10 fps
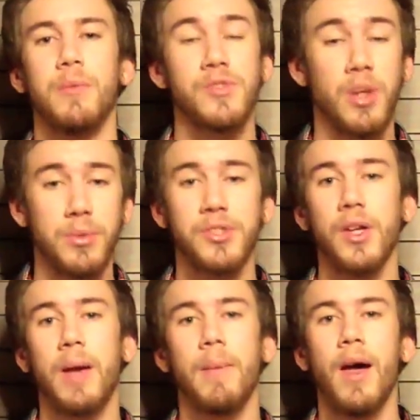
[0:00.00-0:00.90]
from
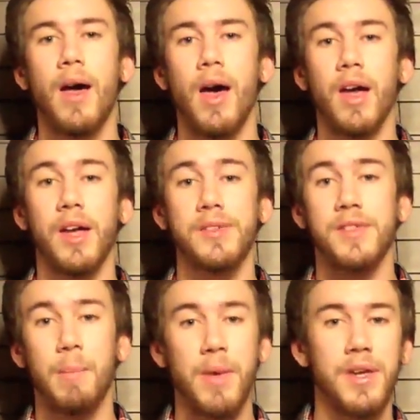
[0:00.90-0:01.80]
SummerSlam
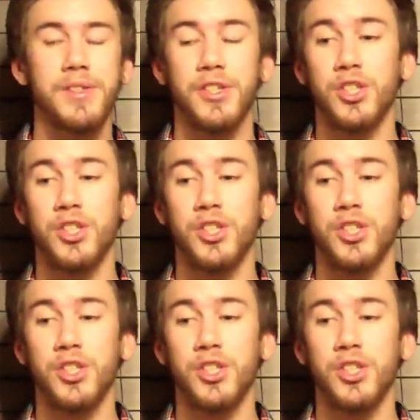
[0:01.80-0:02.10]
against The Miz.